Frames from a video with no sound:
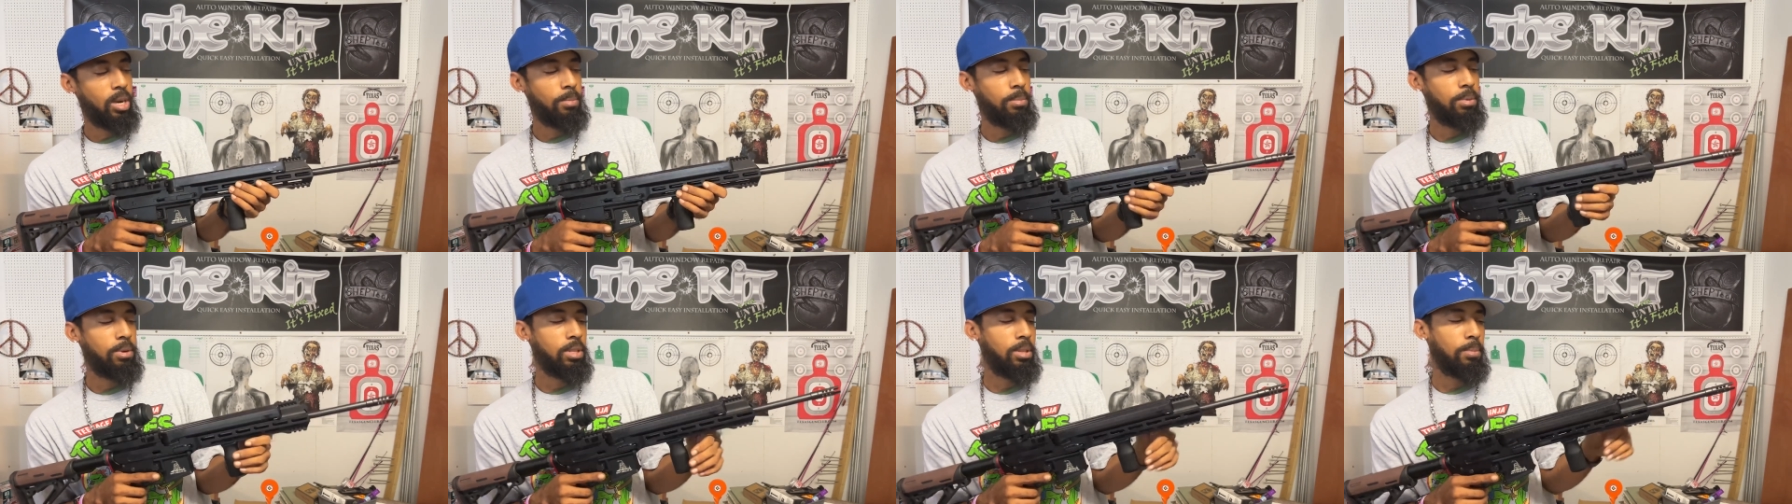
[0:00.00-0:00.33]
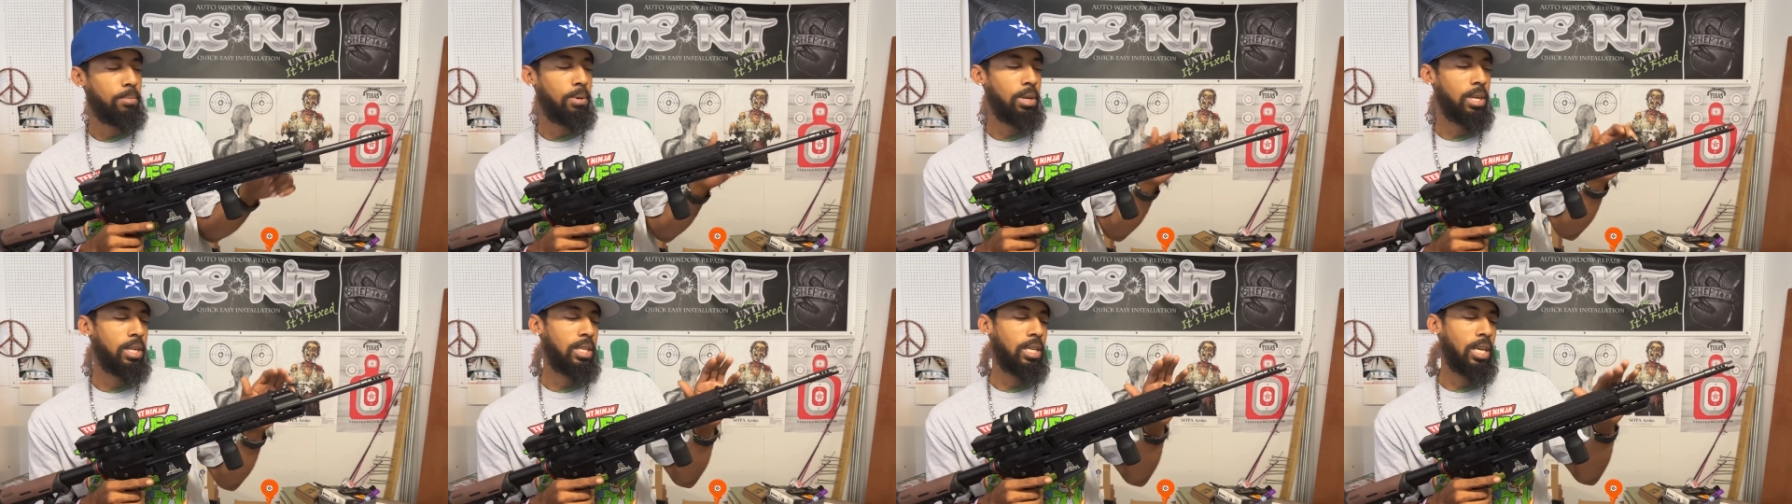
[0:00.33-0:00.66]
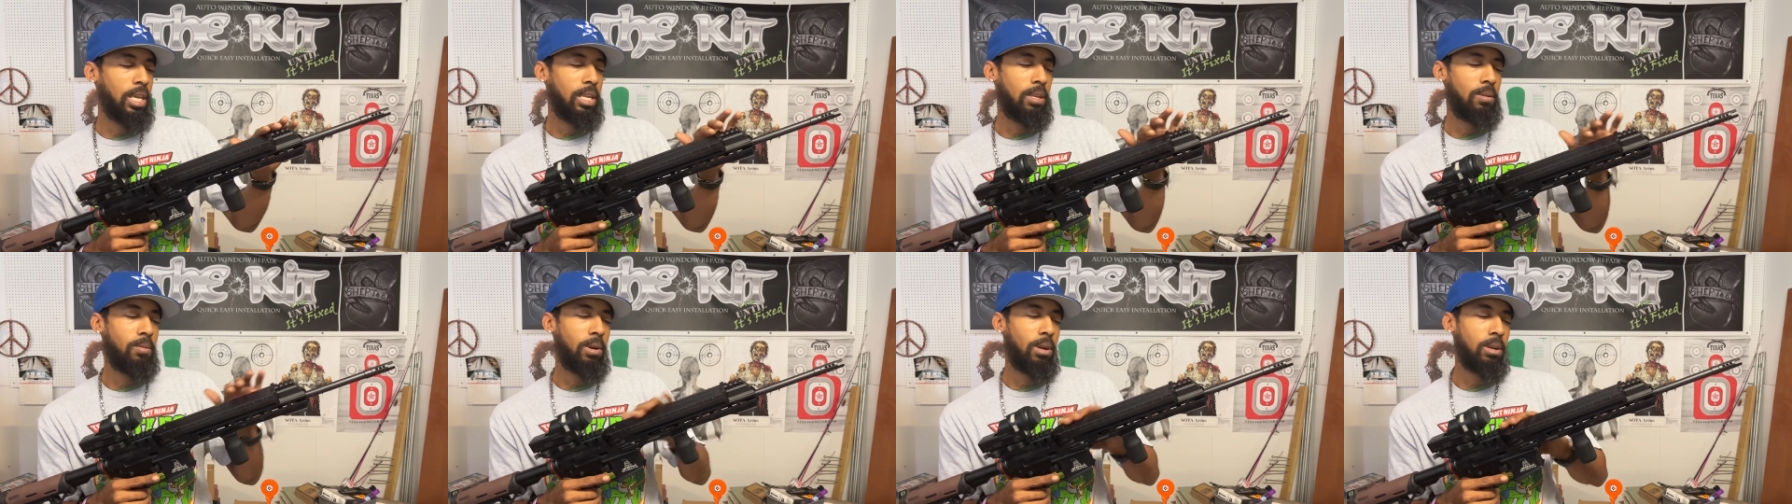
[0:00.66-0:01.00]
But the
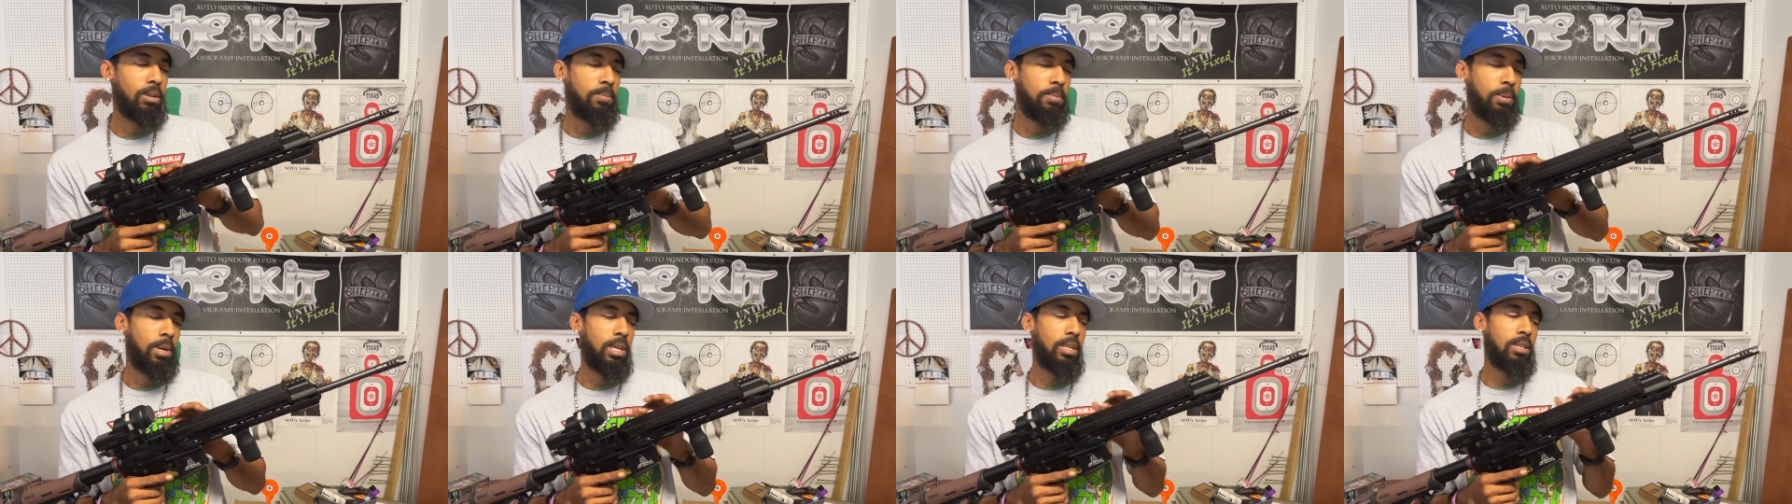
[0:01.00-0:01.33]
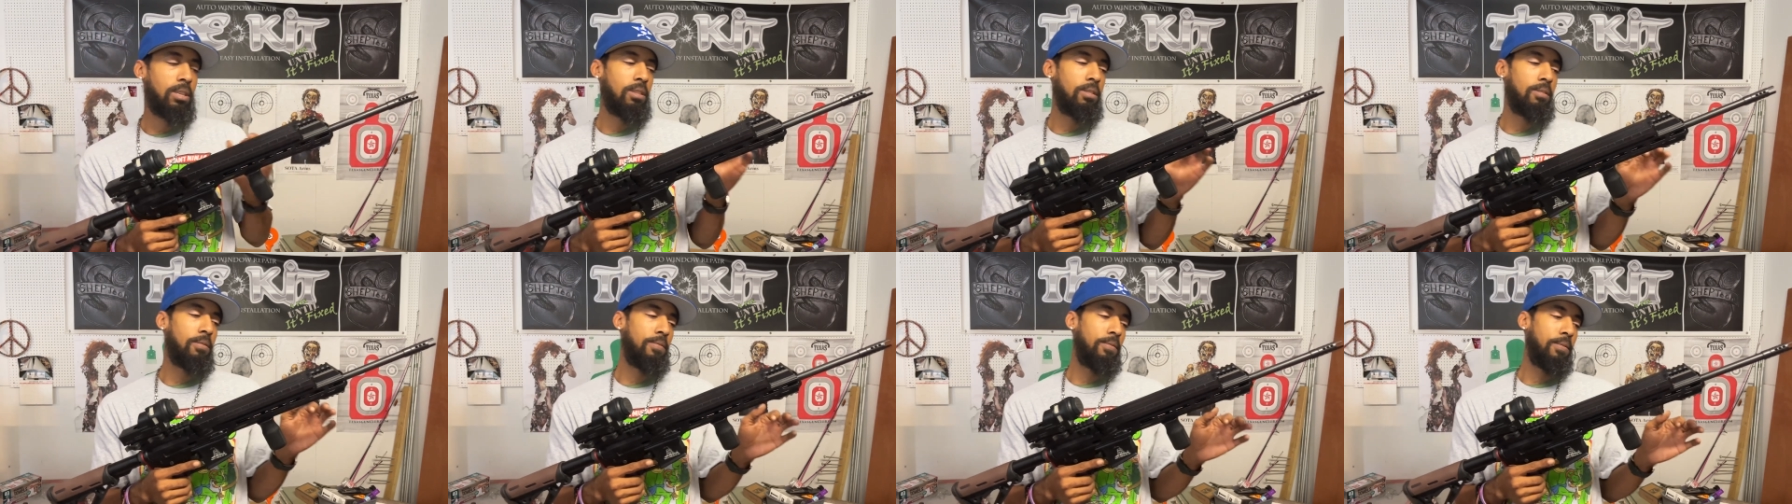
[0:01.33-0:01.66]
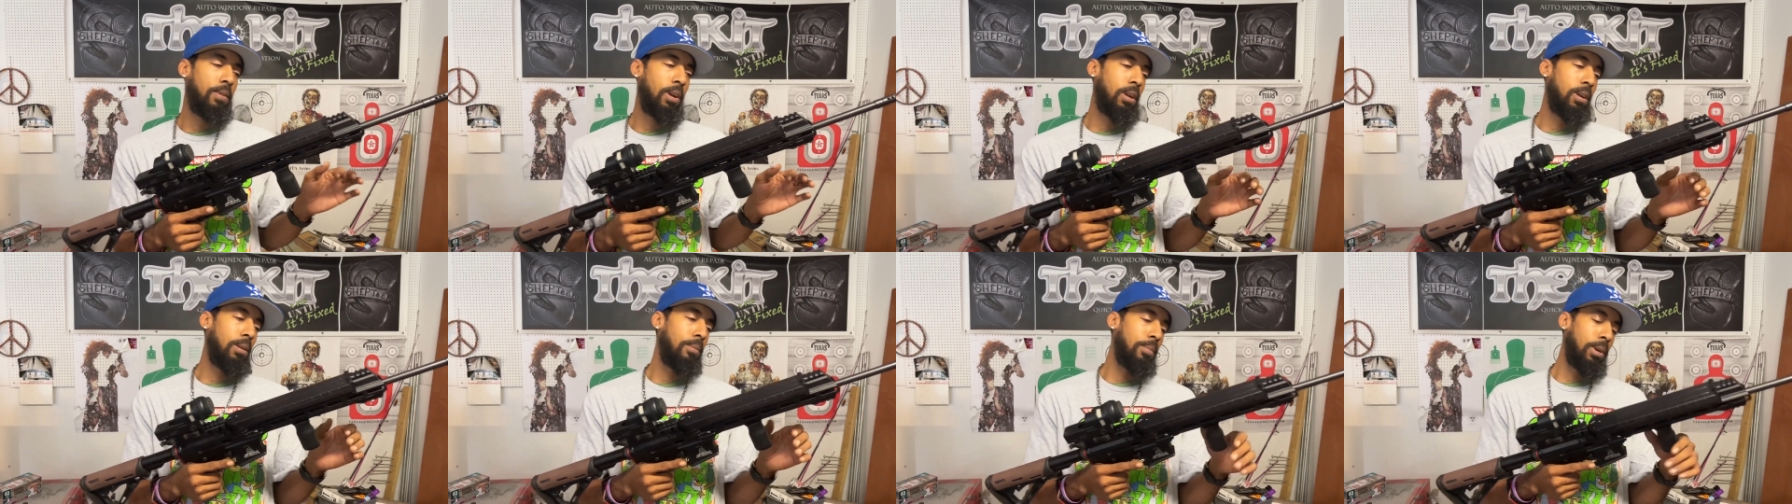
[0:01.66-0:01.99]
Picatinny rail space is
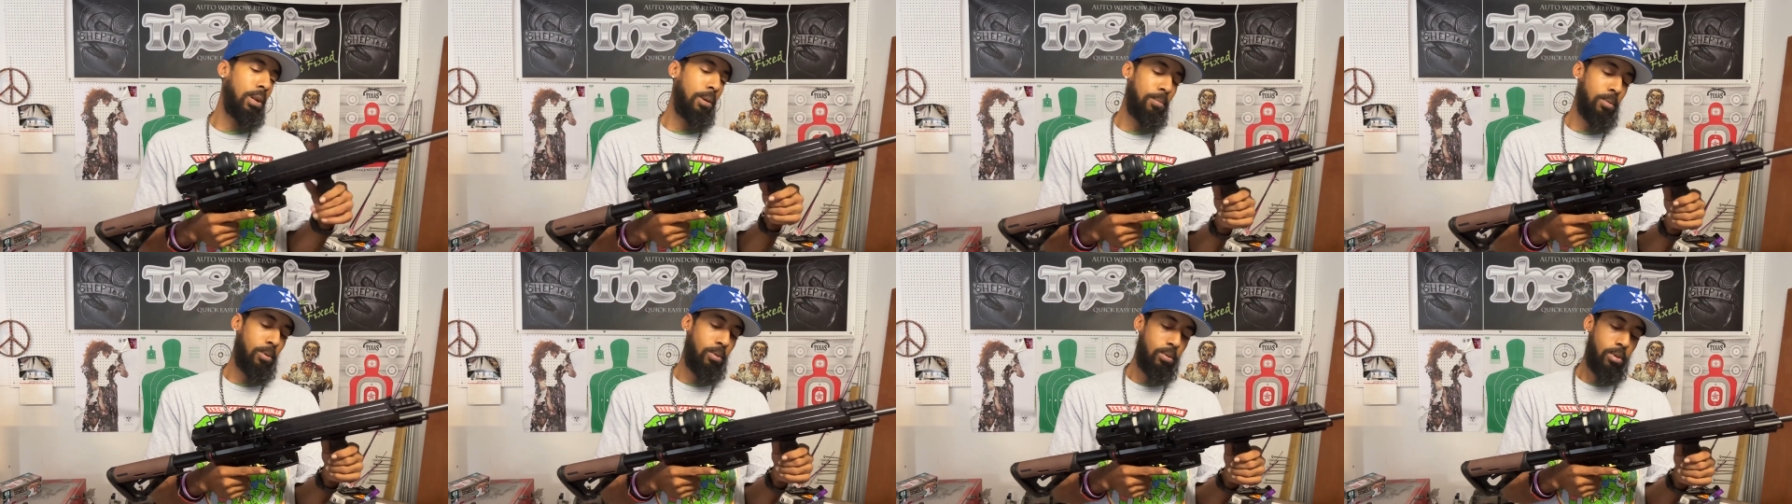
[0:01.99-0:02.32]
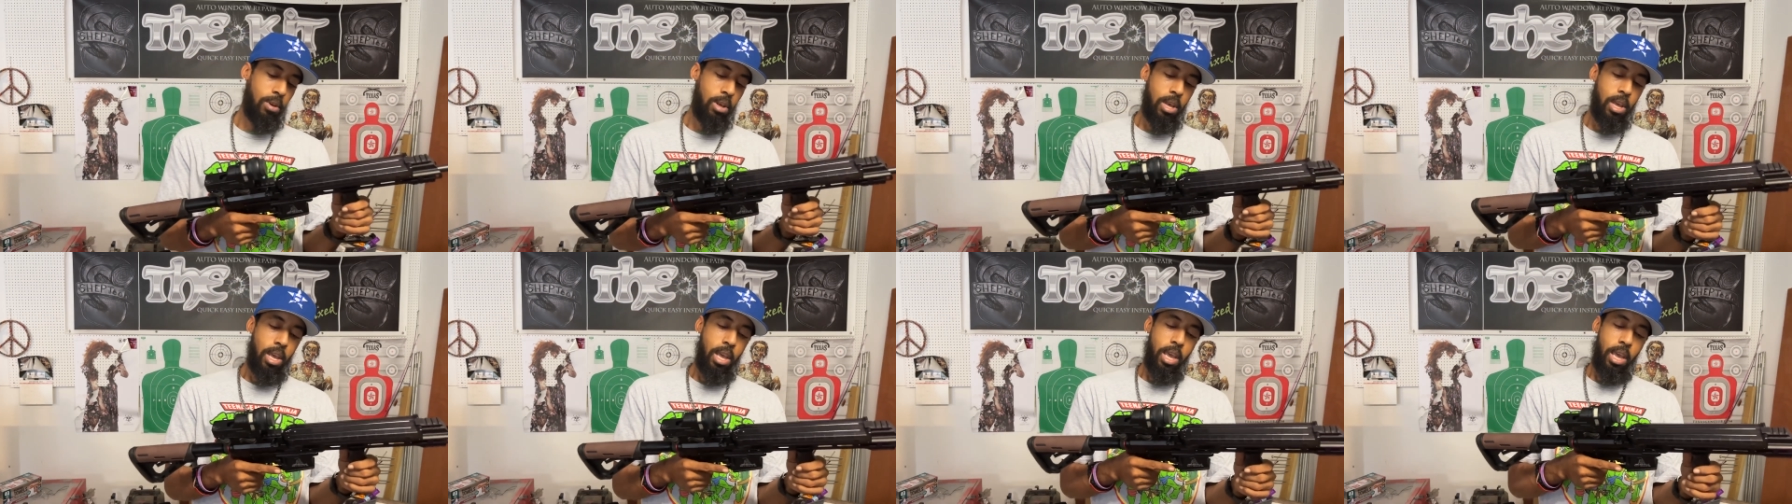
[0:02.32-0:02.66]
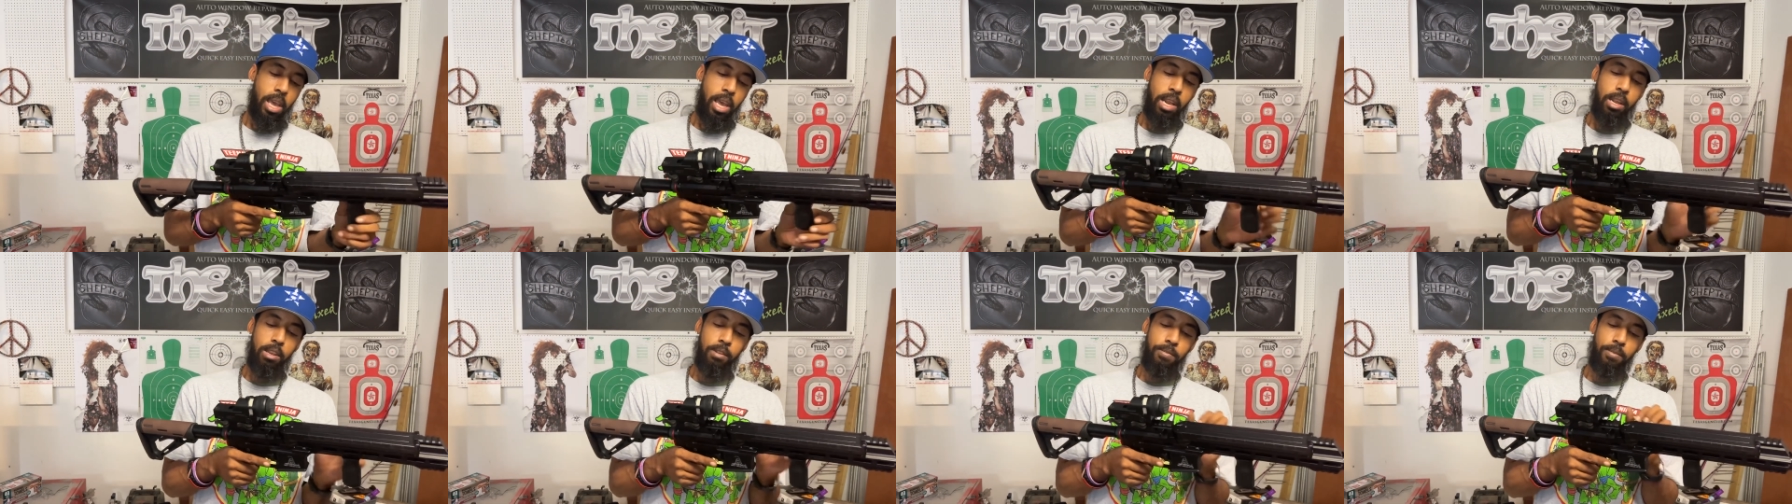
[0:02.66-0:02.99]
very minimal.
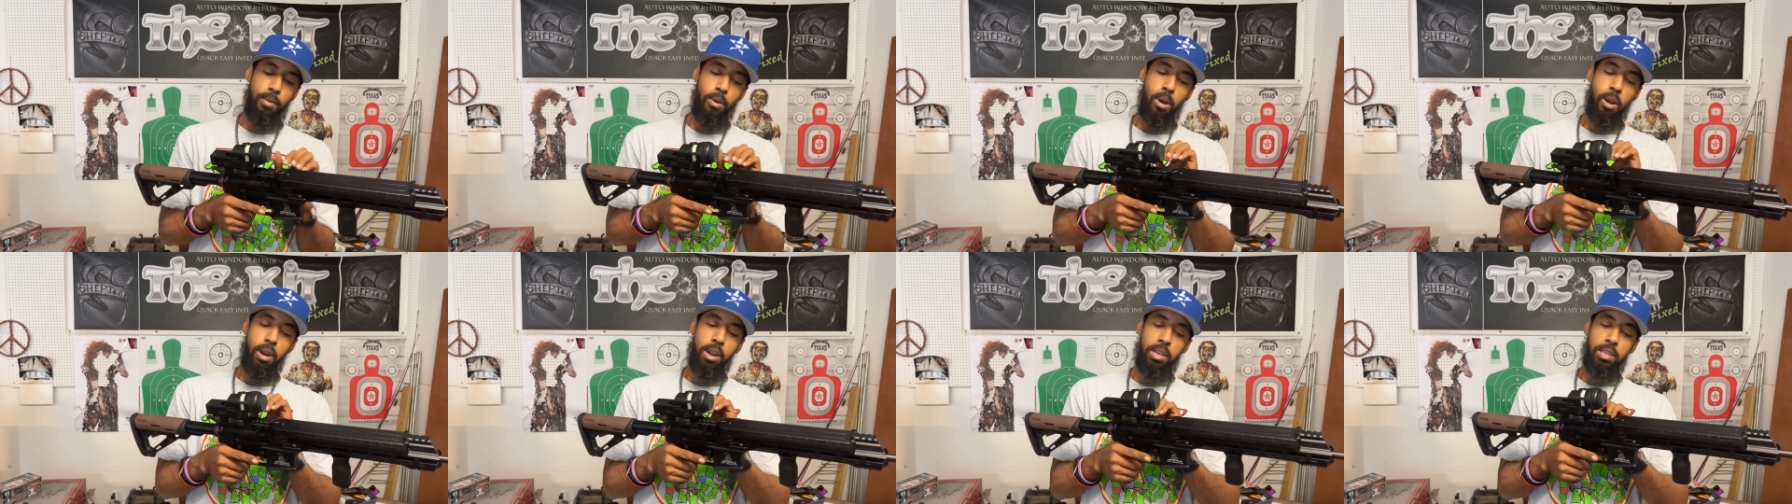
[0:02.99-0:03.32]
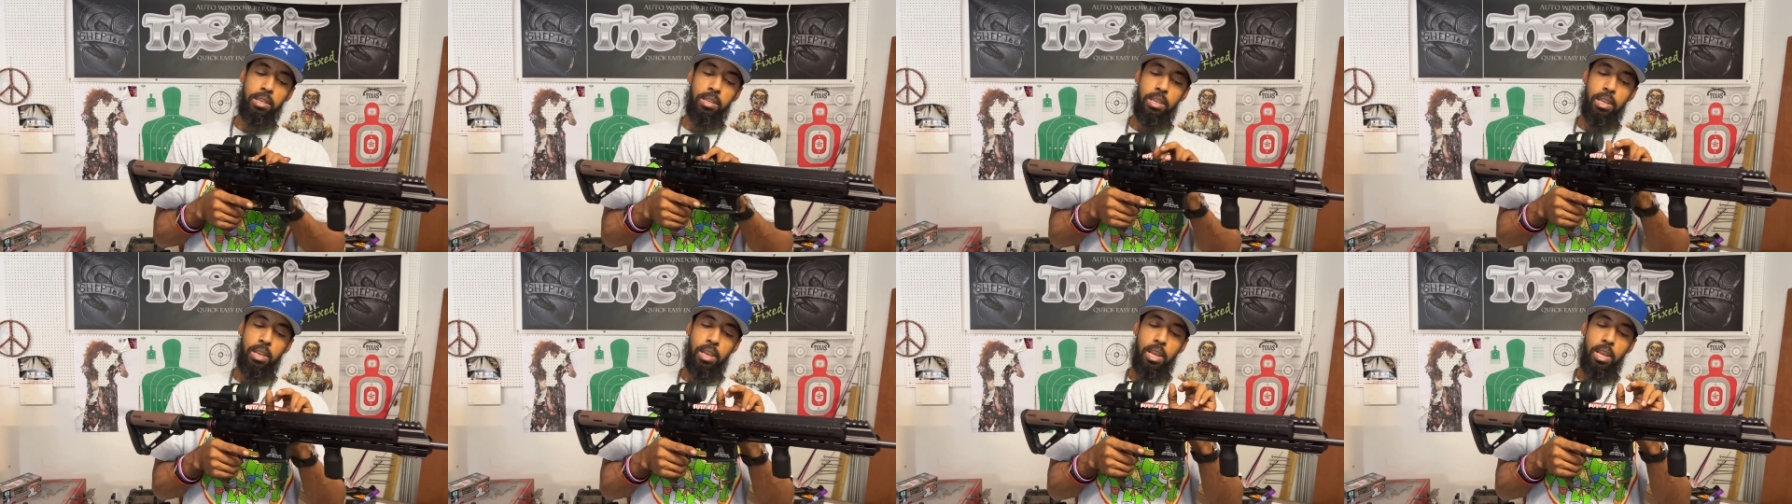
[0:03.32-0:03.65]
And as far as